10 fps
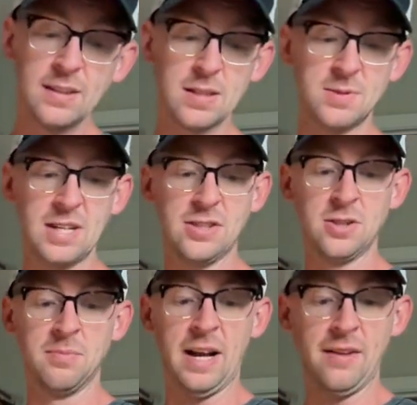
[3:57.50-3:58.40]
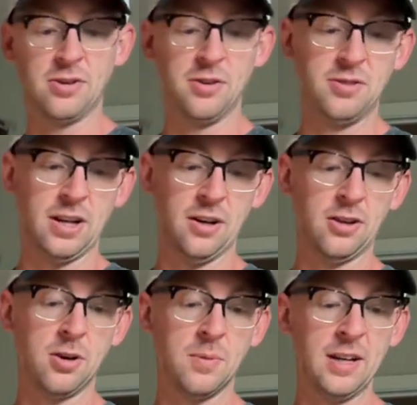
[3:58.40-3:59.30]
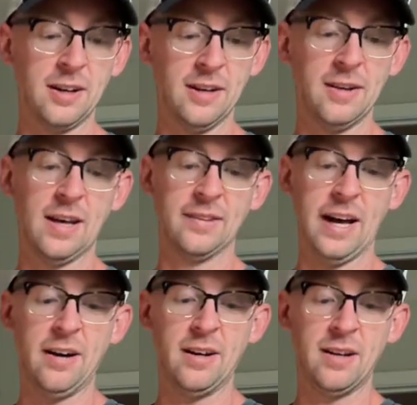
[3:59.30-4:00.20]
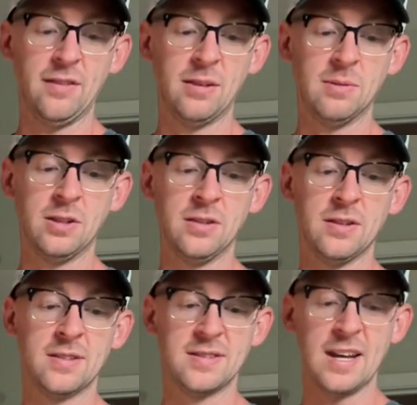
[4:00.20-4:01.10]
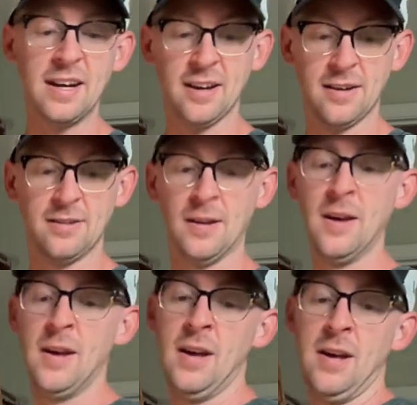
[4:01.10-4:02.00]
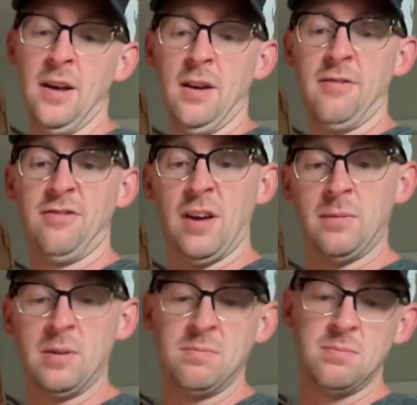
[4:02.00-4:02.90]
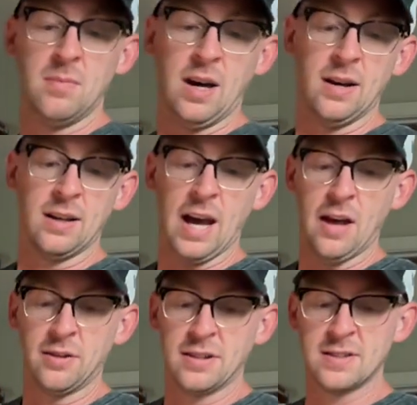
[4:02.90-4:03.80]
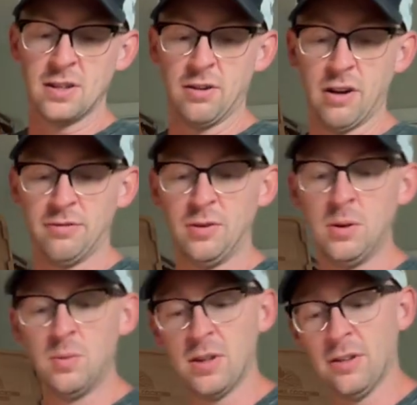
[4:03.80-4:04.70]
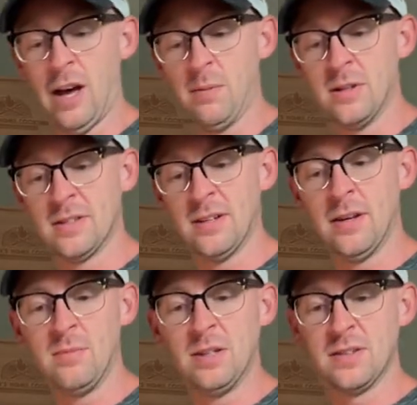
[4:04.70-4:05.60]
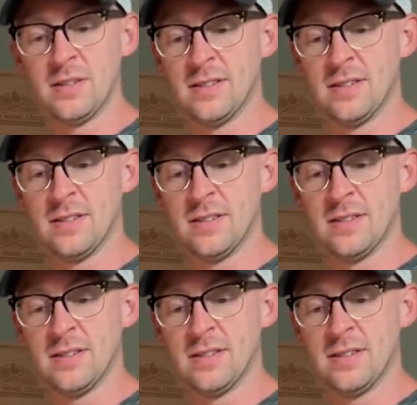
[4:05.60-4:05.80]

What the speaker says: substantial mid-afternoon dinner, comida, and lighter evening meal, cena. Family gatherings center around food with elaborate Sunday meals and